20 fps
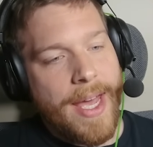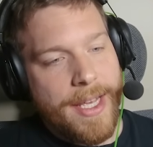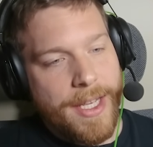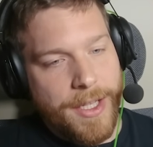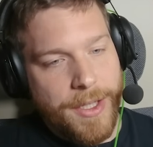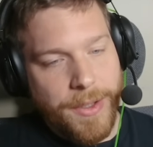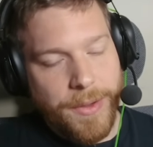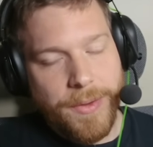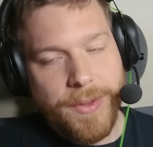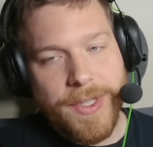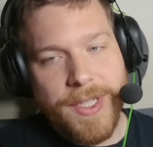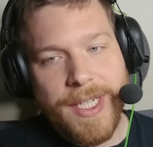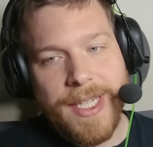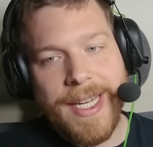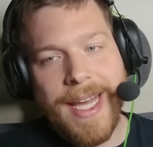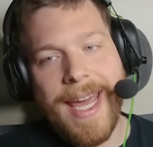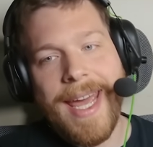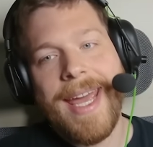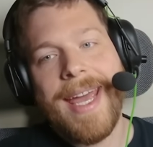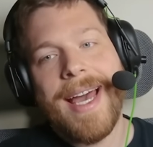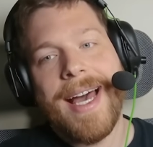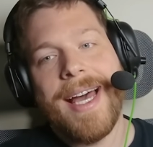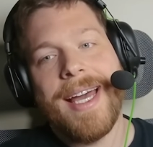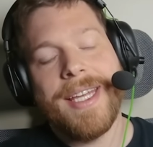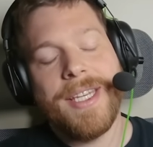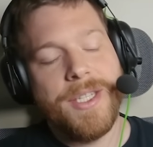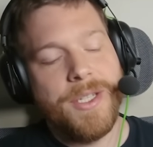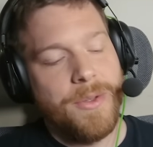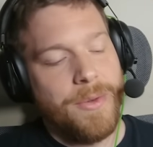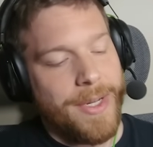using
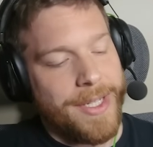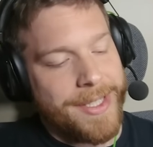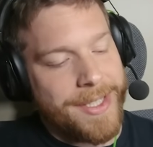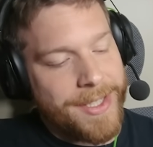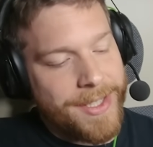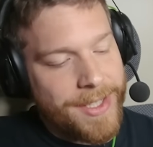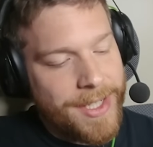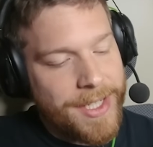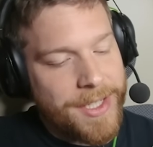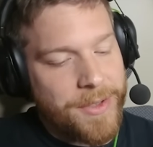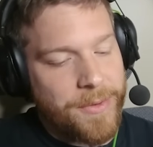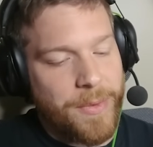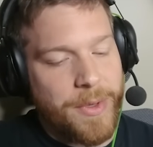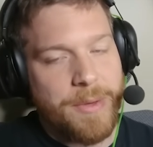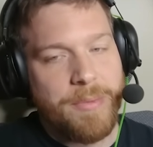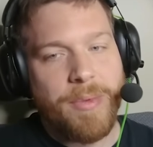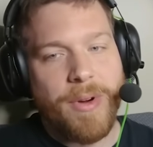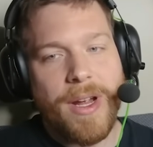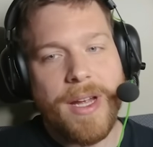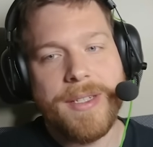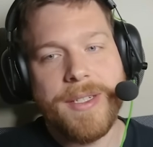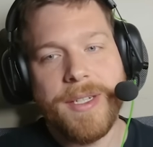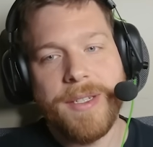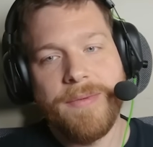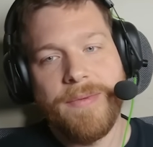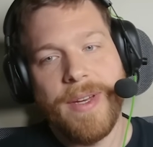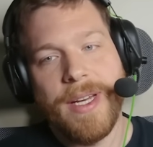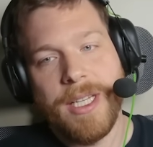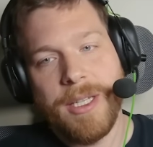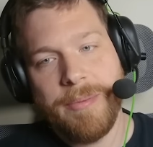AI to assist with project
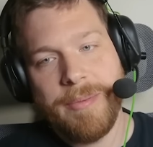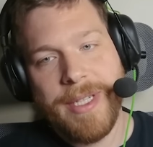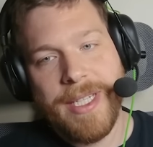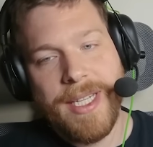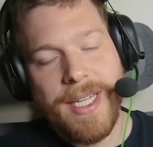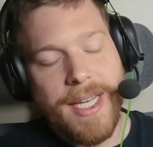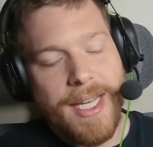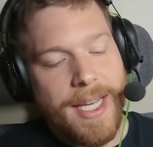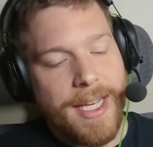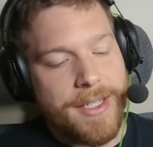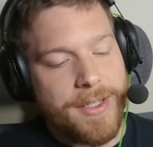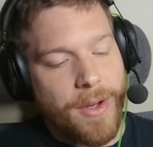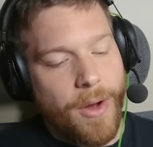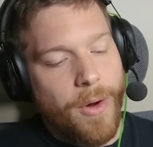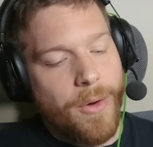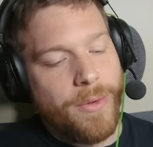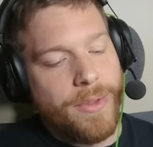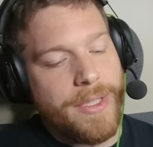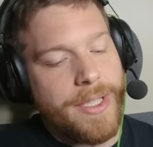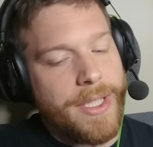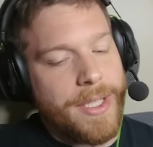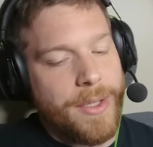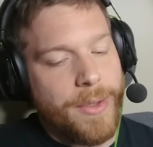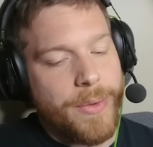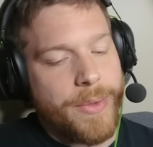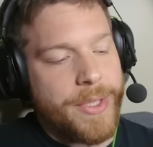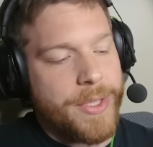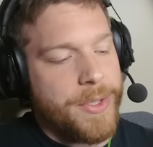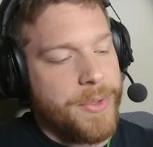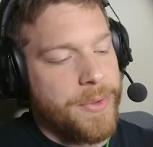development is only
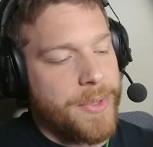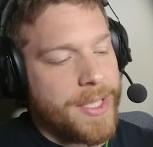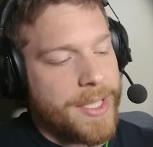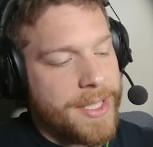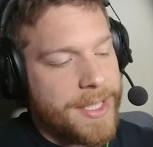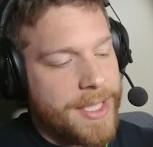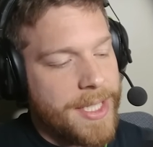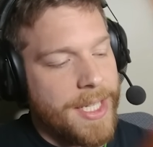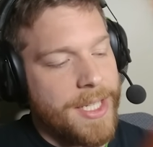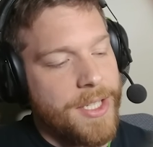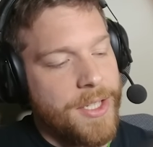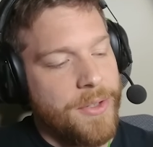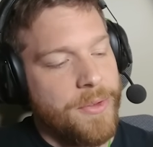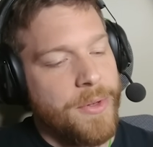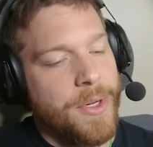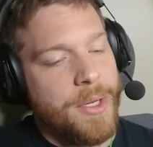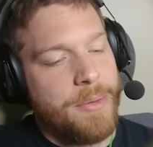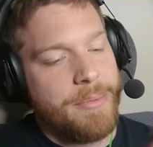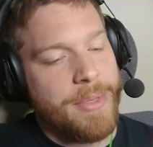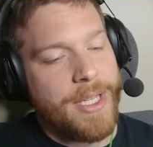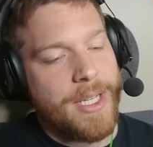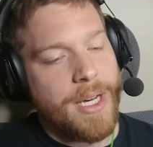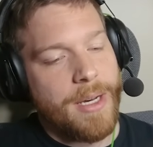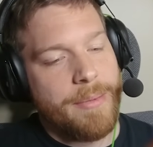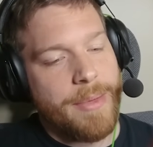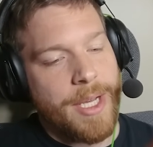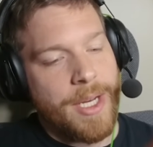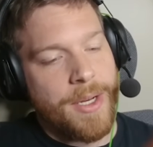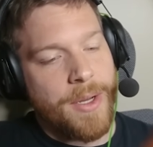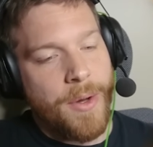going to continue
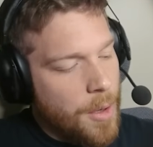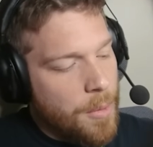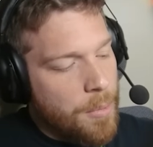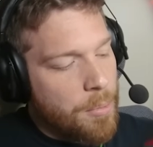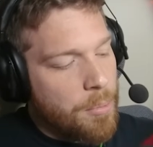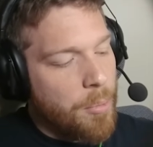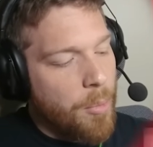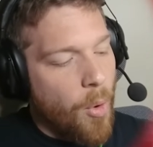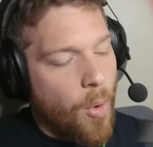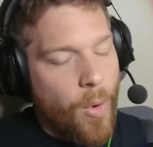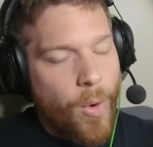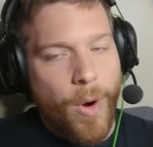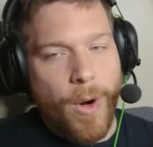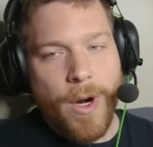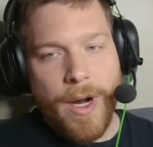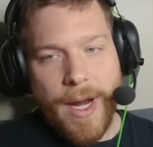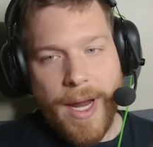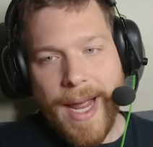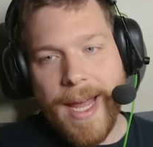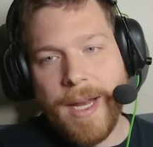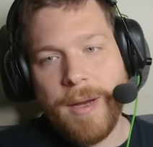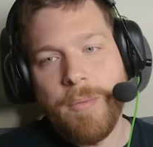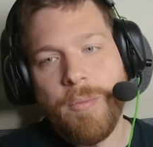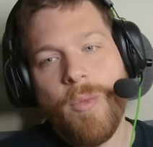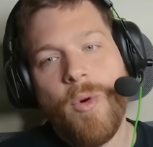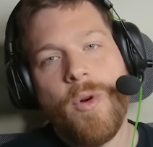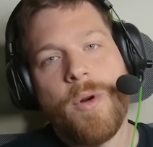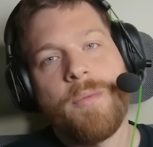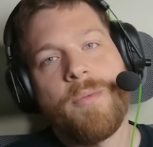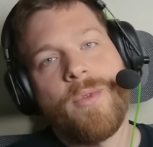becoming more and
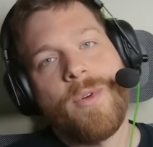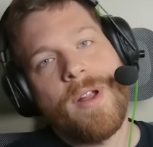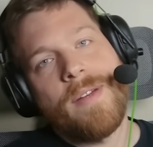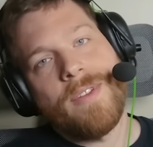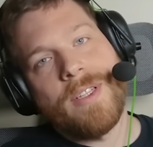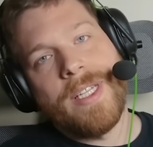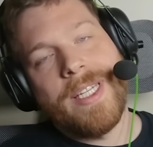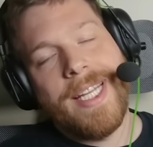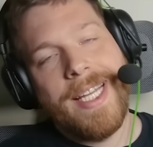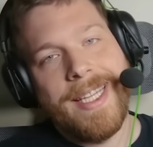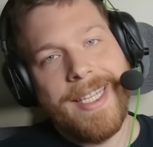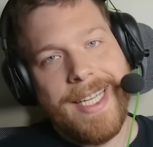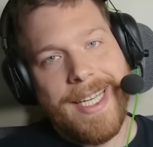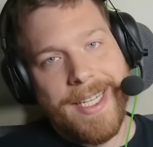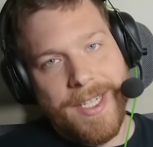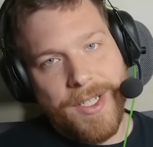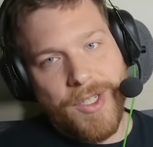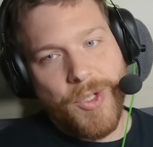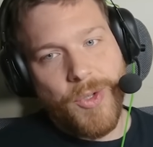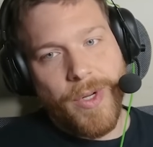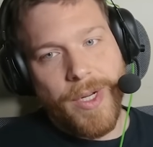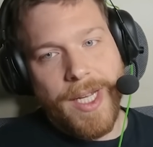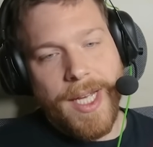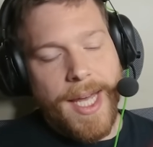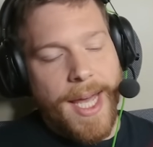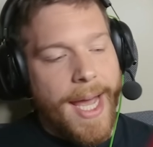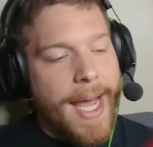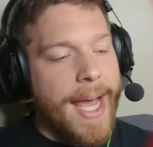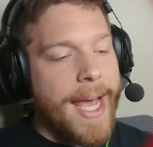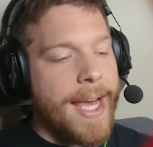more prevalent in the industry.
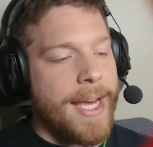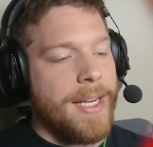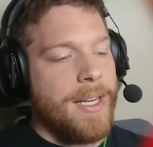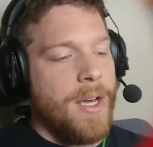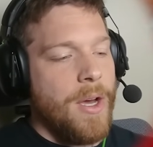And